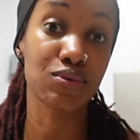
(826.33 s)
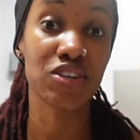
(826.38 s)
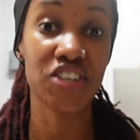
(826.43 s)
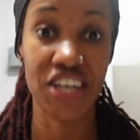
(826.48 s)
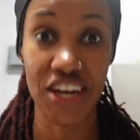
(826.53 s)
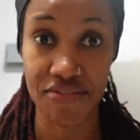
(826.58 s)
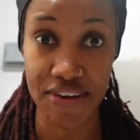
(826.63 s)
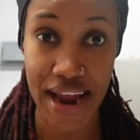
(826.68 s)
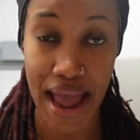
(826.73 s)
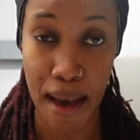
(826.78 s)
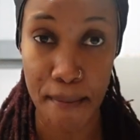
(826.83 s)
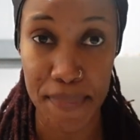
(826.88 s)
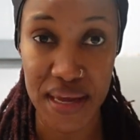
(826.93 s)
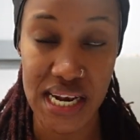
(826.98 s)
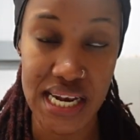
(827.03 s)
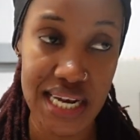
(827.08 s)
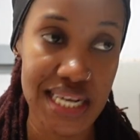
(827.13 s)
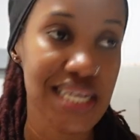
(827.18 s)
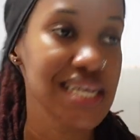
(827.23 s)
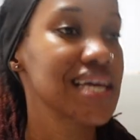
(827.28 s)
which never
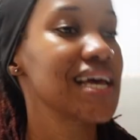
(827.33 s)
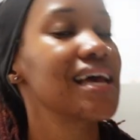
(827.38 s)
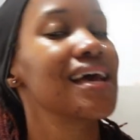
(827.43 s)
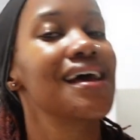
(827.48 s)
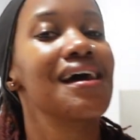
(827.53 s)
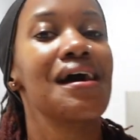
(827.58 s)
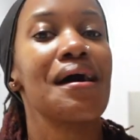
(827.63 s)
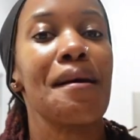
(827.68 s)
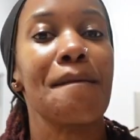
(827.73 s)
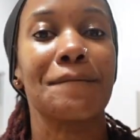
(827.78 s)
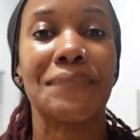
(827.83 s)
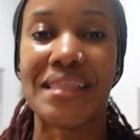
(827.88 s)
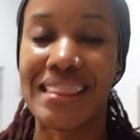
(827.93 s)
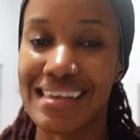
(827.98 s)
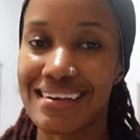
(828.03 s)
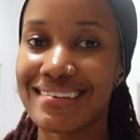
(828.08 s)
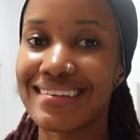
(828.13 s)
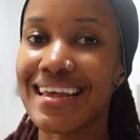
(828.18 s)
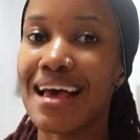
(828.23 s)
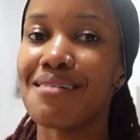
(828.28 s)
happened. But
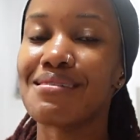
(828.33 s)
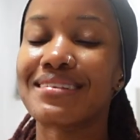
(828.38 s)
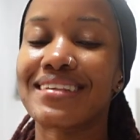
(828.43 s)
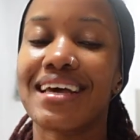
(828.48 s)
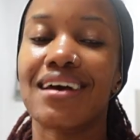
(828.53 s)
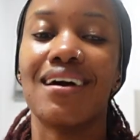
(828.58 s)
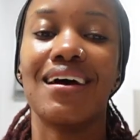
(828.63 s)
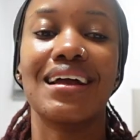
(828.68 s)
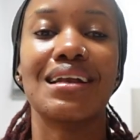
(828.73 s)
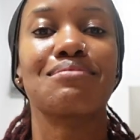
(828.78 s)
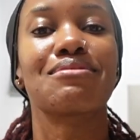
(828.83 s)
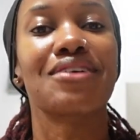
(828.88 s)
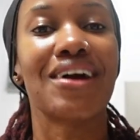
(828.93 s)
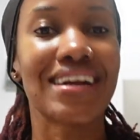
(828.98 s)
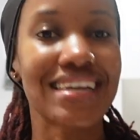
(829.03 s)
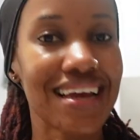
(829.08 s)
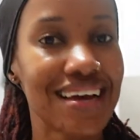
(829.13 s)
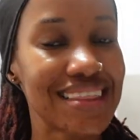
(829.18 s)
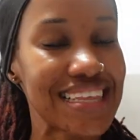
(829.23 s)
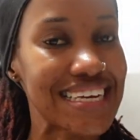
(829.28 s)
this time I was like, oh, let me
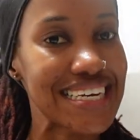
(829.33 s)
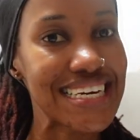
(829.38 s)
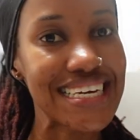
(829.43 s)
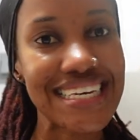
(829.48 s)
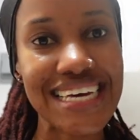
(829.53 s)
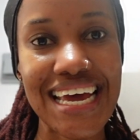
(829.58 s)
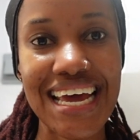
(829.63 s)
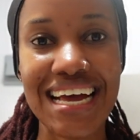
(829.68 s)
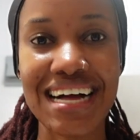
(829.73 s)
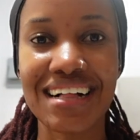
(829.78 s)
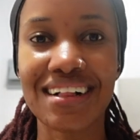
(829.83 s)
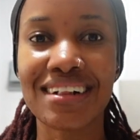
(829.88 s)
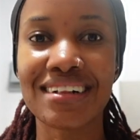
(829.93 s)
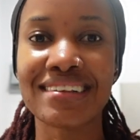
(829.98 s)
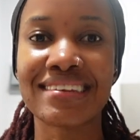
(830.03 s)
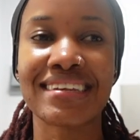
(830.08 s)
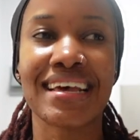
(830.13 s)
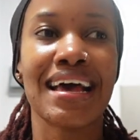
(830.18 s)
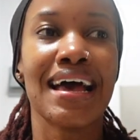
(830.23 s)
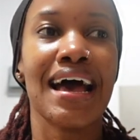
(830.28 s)
write down the
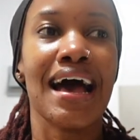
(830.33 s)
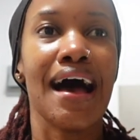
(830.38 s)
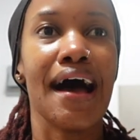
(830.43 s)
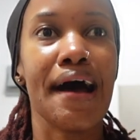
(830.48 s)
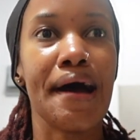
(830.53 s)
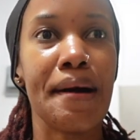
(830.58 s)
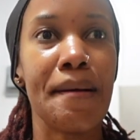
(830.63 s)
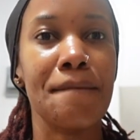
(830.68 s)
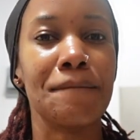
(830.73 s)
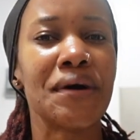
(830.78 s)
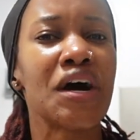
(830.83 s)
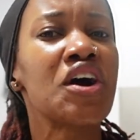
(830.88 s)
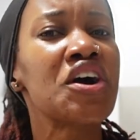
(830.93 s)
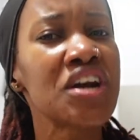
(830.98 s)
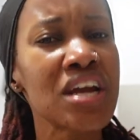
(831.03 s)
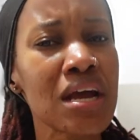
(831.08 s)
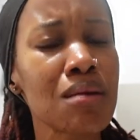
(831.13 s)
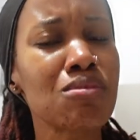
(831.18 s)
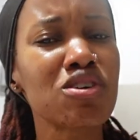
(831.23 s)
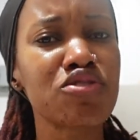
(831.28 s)
details. Um, but her
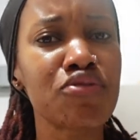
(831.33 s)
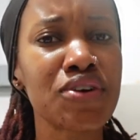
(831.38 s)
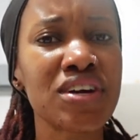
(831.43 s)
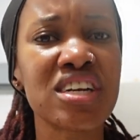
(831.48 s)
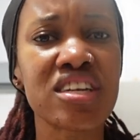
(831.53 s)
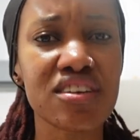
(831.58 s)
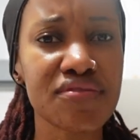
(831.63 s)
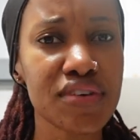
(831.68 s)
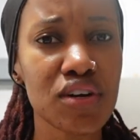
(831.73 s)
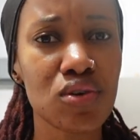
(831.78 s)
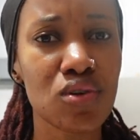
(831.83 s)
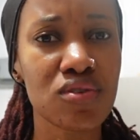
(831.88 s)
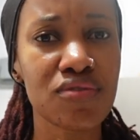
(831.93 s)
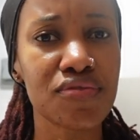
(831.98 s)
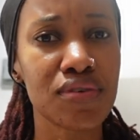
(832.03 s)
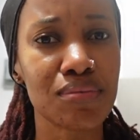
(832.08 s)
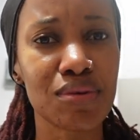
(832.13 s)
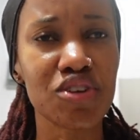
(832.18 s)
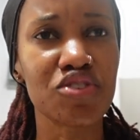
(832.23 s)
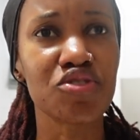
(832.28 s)
name was really difficult
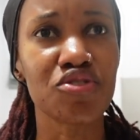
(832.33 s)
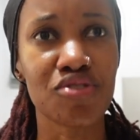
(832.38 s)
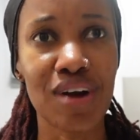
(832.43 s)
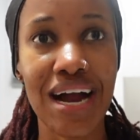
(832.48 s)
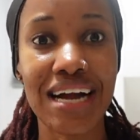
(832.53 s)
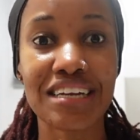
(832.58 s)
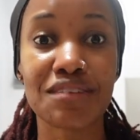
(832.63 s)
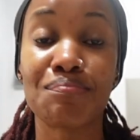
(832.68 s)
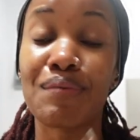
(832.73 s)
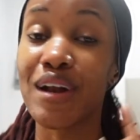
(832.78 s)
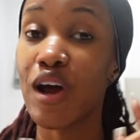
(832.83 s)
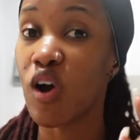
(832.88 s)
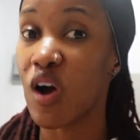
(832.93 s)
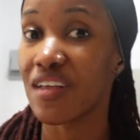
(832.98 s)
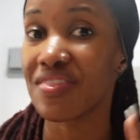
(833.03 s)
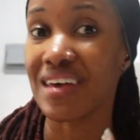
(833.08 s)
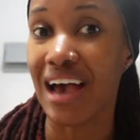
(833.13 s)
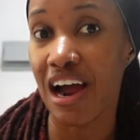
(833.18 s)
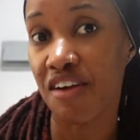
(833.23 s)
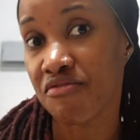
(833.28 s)
for me to write, but I
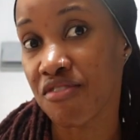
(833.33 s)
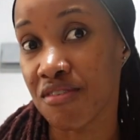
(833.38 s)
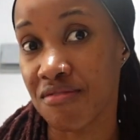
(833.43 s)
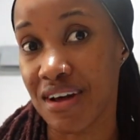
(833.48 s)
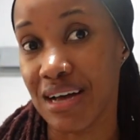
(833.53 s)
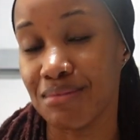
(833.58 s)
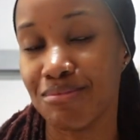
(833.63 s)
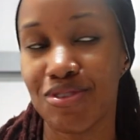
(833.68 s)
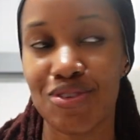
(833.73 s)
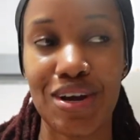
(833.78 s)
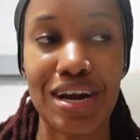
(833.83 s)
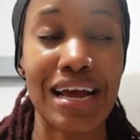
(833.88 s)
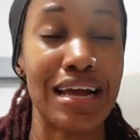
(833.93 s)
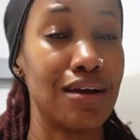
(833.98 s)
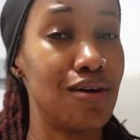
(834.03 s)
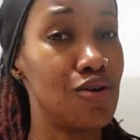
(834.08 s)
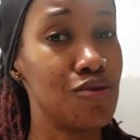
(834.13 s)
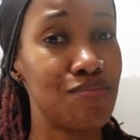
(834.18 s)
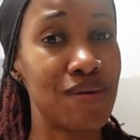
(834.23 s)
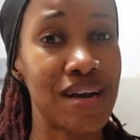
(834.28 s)
got the Afro vibe. So I
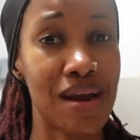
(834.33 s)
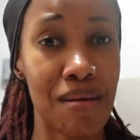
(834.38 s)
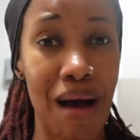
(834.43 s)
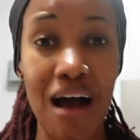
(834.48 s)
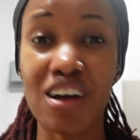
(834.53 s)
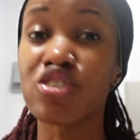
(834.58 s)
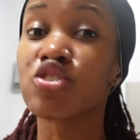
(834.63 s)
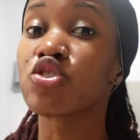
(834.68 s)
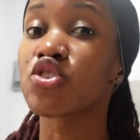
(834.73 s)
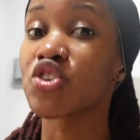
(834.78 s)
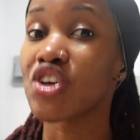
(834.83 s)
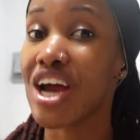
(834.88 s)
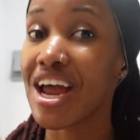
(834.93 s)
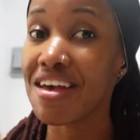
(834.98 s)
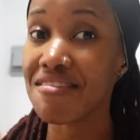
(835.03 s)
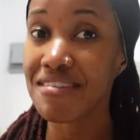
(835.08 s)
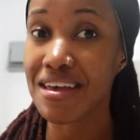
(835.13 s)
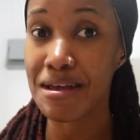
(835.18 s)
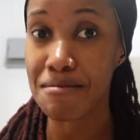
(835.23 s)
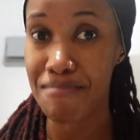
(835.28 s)
opened up, I was
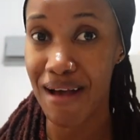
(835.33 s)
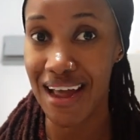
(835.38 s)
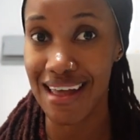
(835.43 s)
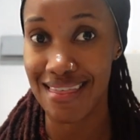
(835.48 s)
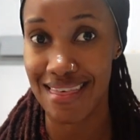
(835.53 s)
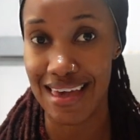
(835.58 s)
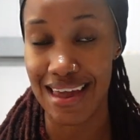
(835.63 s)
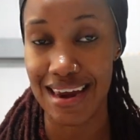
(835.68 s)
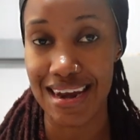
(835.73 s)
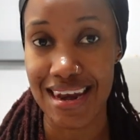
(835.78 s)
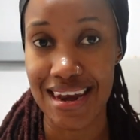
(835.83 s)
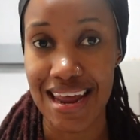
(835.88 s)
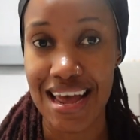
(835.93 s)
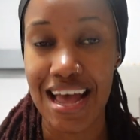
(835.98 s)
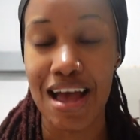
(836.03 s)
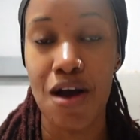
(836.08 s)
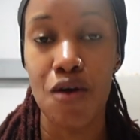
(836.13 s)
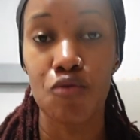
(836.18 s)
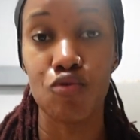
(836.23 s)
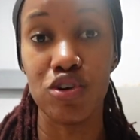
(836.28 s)
driving by then
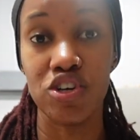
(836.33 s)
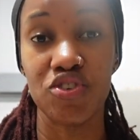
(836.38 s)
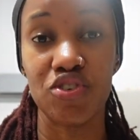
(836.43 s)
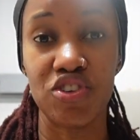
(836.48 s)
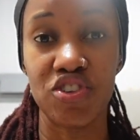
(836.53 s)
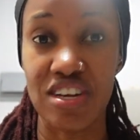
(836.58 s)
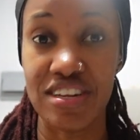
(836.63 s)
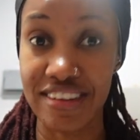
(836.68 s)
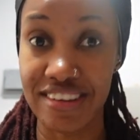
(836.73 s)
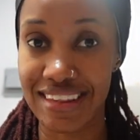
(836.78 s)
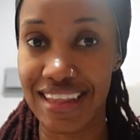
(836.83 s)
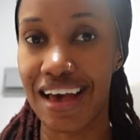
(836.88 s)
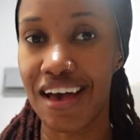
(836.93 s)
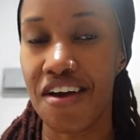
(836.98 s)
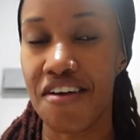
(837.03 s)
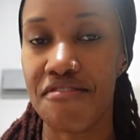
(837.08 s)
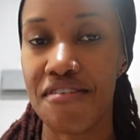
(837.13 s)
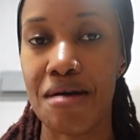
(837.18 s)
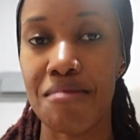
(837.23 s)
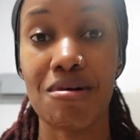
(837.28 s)
when she was on
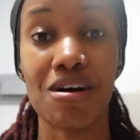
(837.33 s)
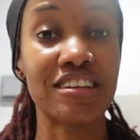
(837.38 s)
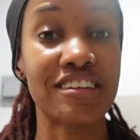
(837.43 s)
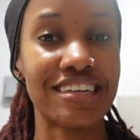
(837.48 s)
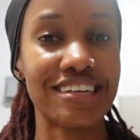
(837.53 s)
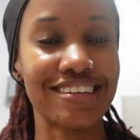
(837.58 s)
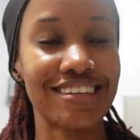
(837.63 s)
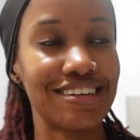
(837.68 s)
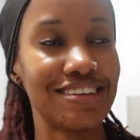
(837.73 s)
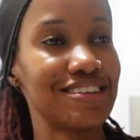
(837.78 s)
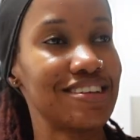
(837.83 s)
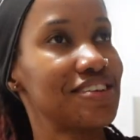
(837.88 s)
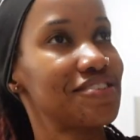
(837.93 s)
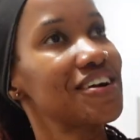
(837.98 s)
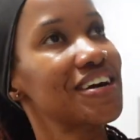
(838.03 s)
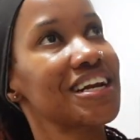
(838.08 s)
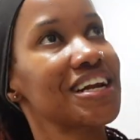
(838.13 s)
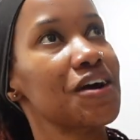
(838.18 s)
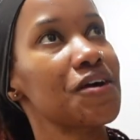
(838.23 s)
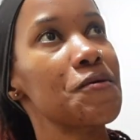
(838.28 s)
Sky FM, um, I was listening to the
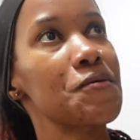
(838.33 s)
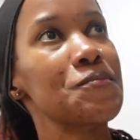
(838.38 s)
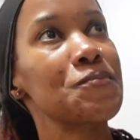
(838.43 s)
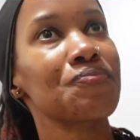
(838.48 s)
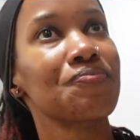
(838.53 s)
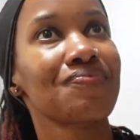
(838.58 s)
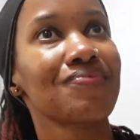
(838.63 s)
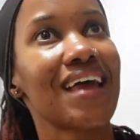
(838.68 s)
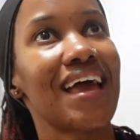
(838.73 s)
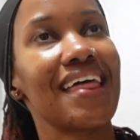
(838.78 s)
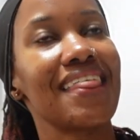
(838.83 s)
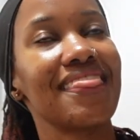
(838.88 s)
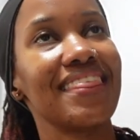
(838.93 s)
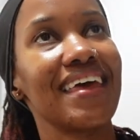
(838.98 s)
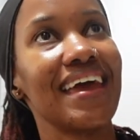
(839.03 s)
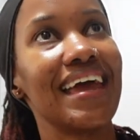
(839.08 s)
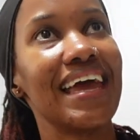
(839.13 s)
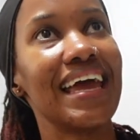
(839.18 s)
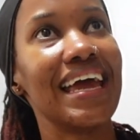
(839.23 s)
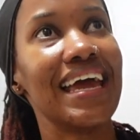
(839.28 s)
radio. And
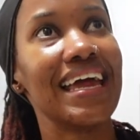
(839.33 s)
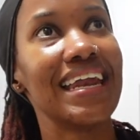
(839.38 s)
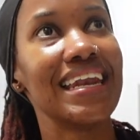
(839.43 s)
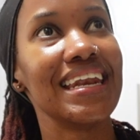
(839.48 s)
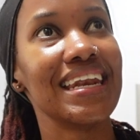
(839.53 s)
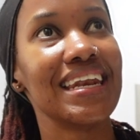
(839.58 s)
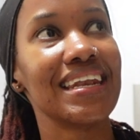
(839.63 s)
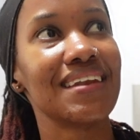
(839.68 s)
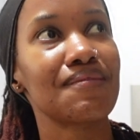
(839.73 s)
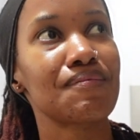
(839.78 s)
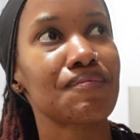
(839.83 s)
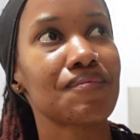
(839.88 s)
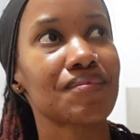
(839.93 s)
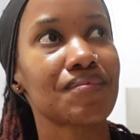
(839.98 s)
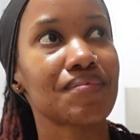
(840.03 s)
then